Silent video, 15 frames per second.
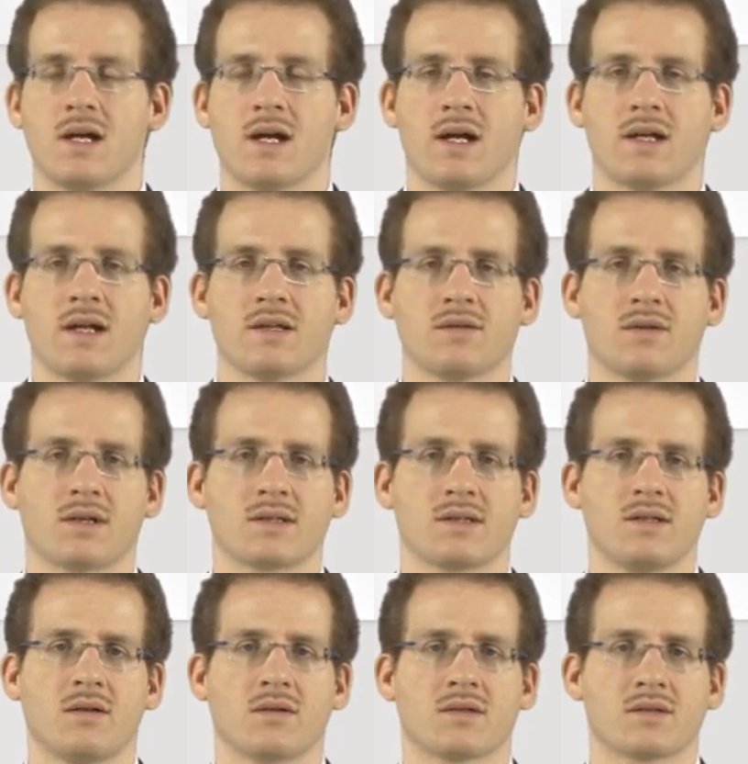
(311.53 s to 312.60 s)
And as you can
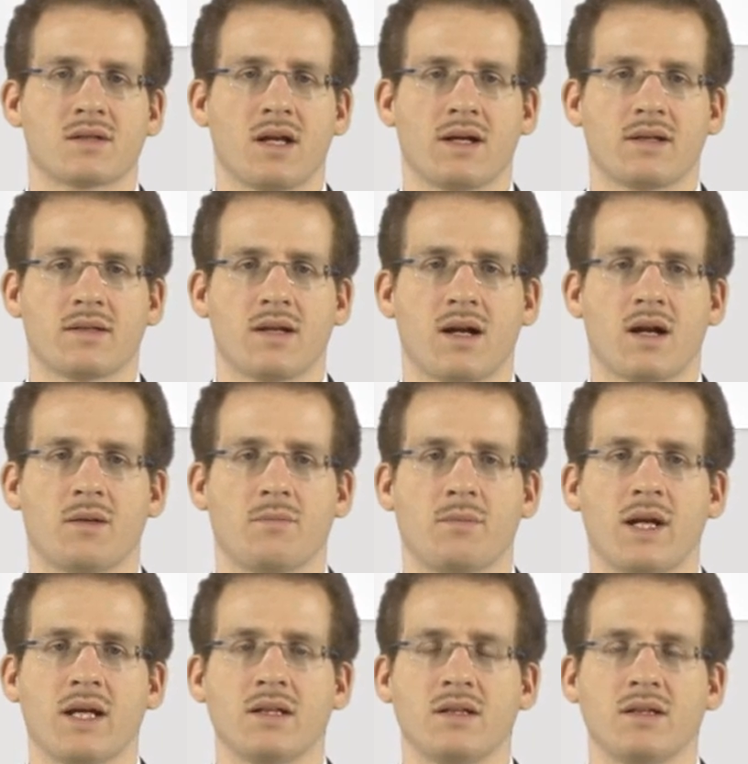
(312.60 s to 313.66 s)
see on the slide, there are
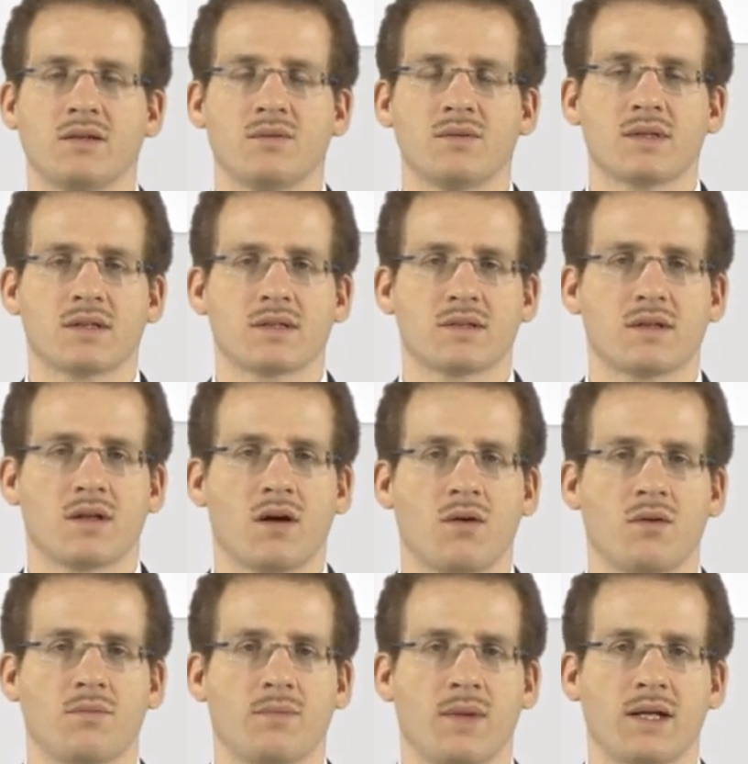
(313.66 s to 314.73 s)
many users
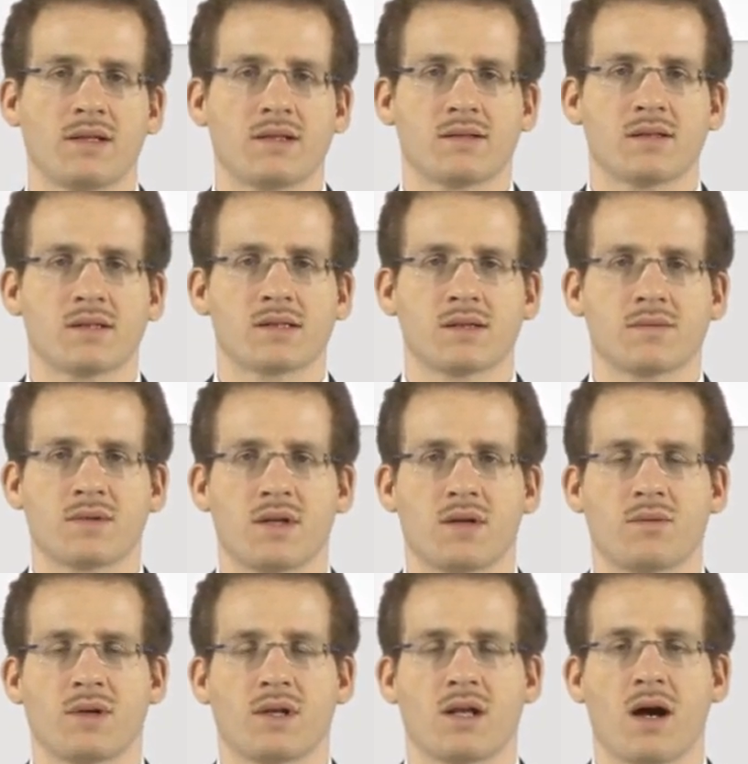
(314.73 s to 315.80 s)
now, many systems
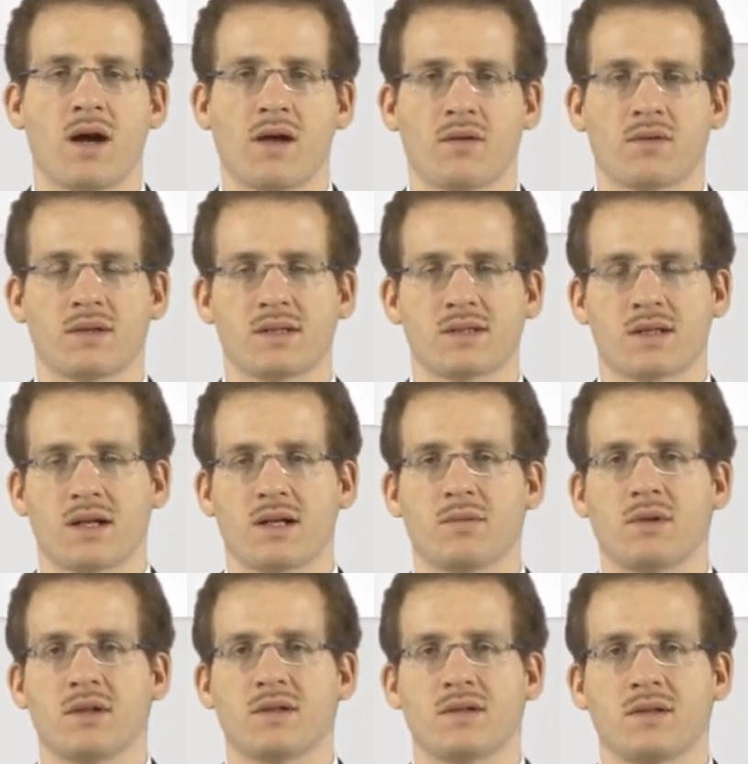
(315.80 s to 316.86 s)
that rely on the
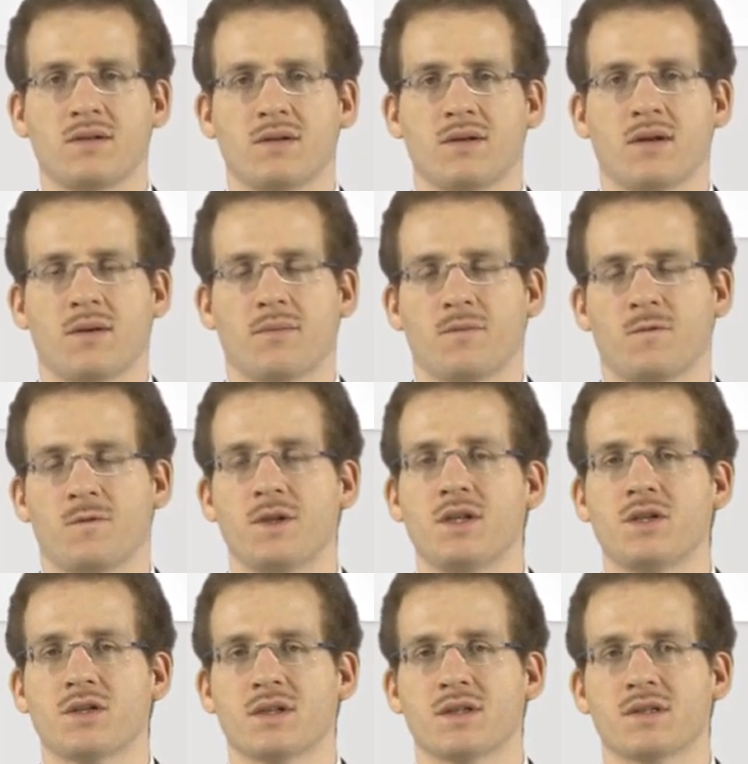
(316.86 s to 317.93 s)
scalability
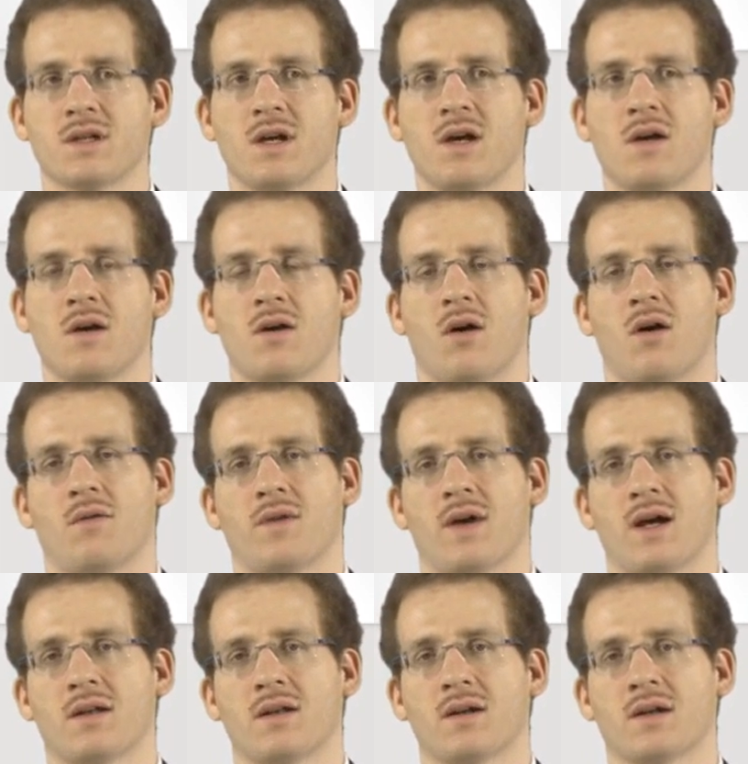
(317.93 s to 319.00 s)
features of
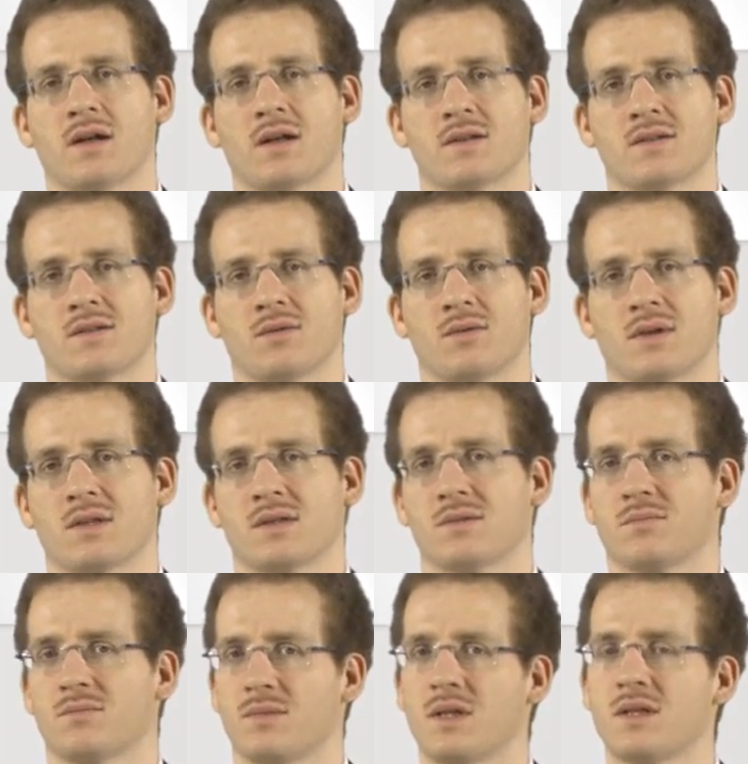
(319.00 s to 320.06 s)
Erlang, and so it is
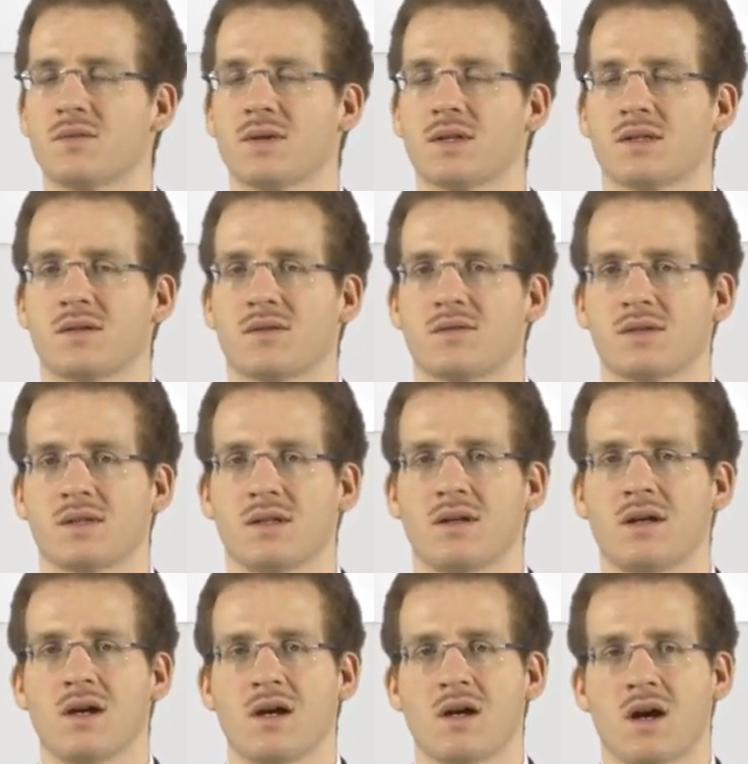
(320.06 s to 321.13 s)
interesting to
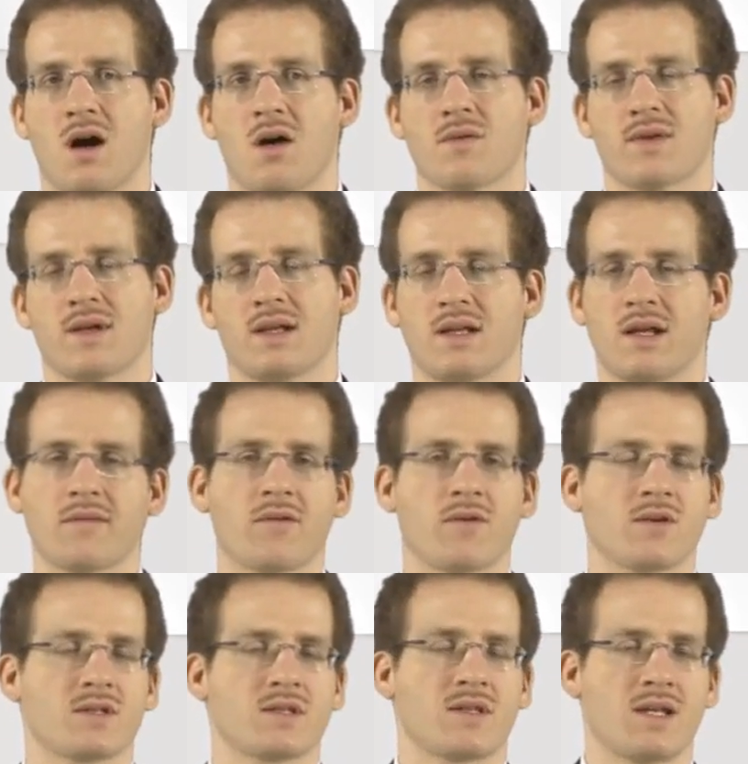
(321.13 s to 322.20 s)
see how they
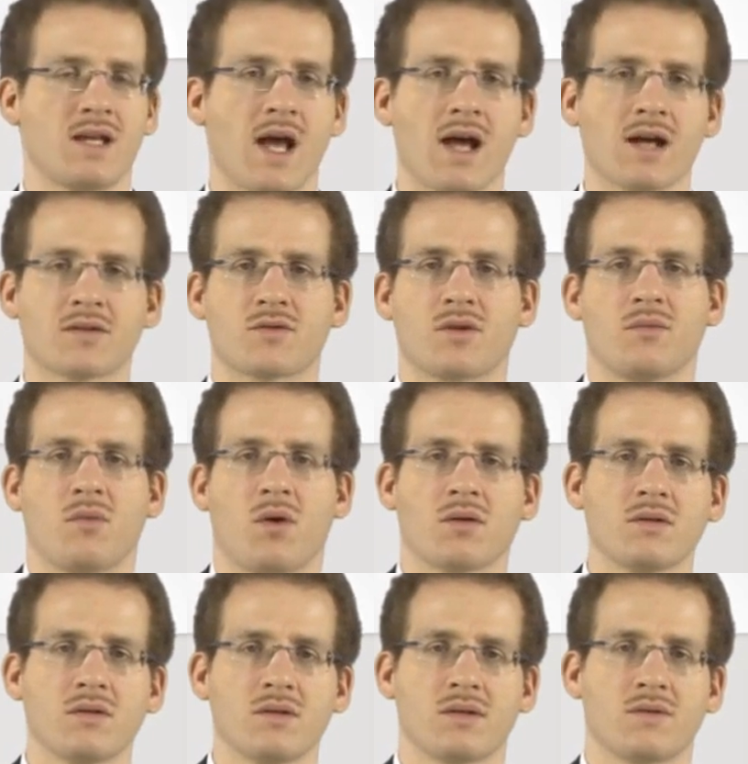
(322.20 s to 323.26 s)
leverage the actor
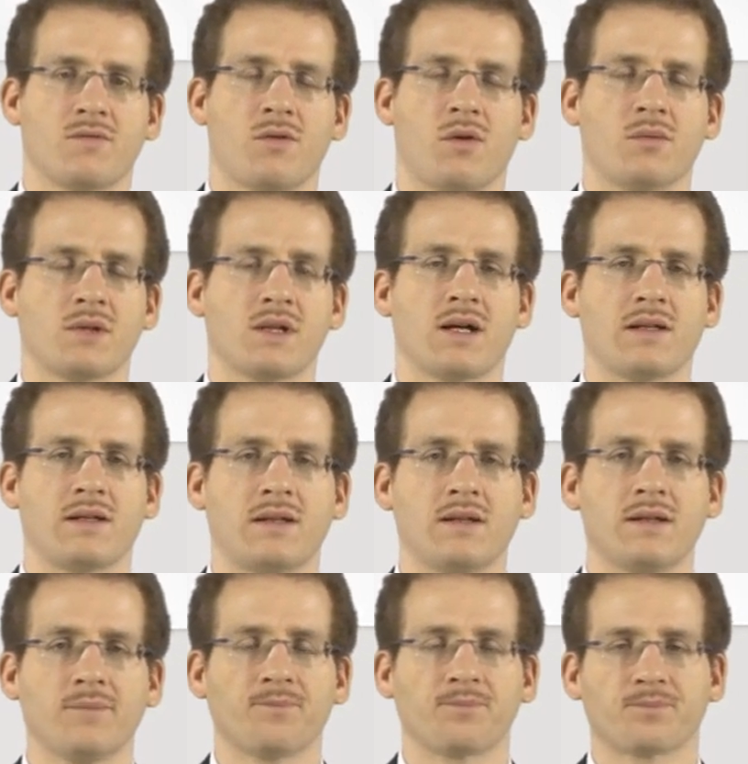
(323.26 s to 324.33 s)
model, the formal
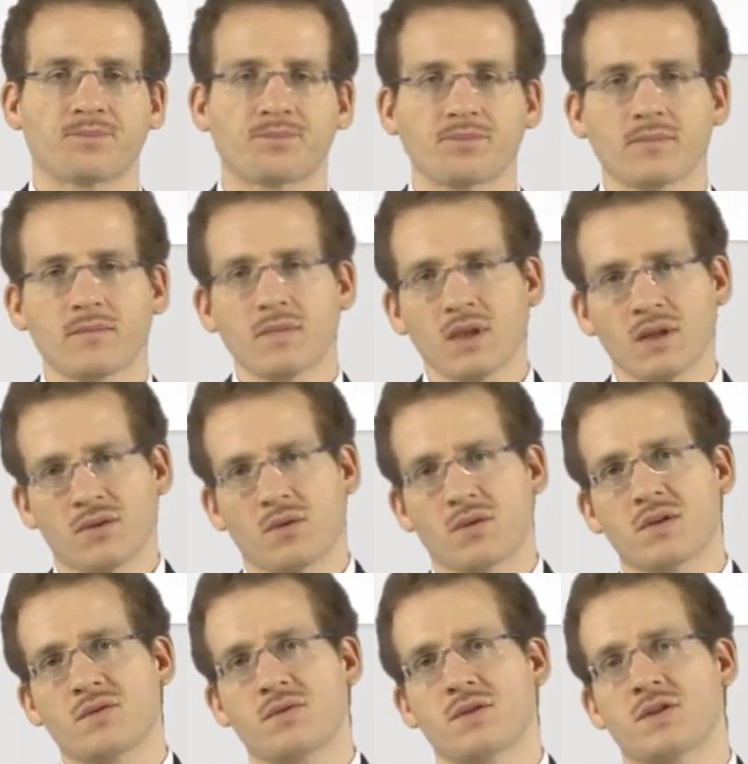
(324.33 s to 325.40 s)
idea, in
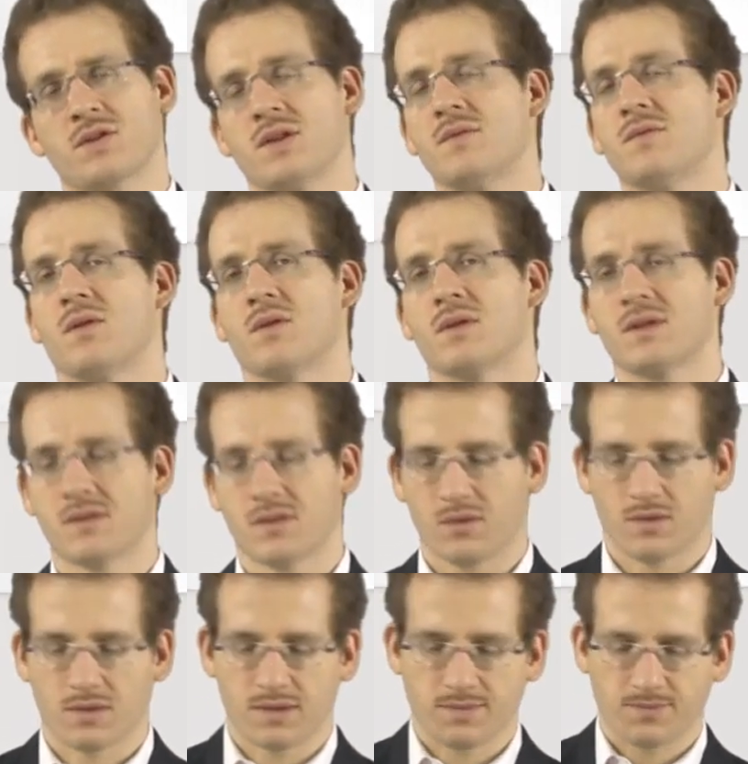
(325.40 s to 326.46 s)
order to achieve all these
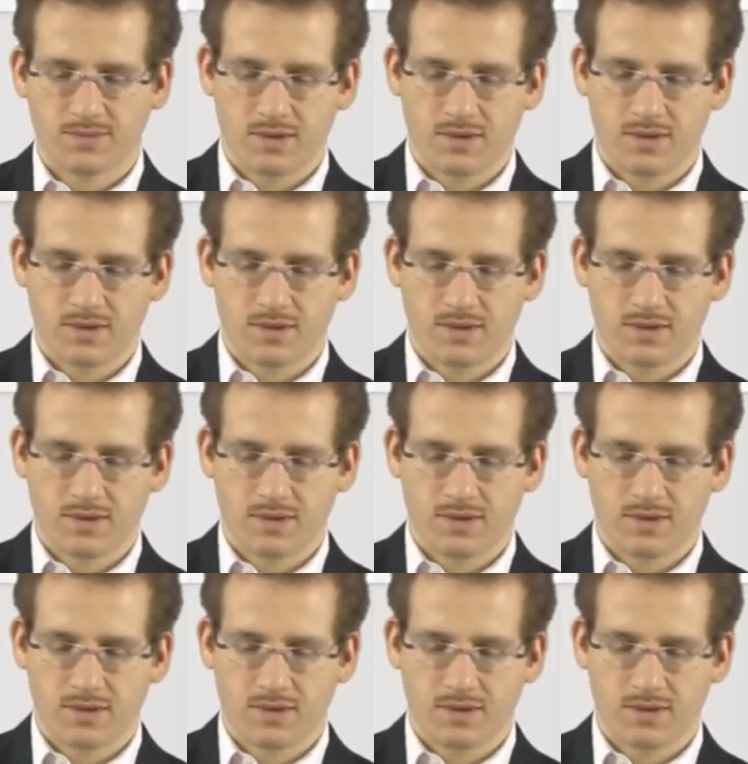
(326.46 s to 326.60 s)
goals.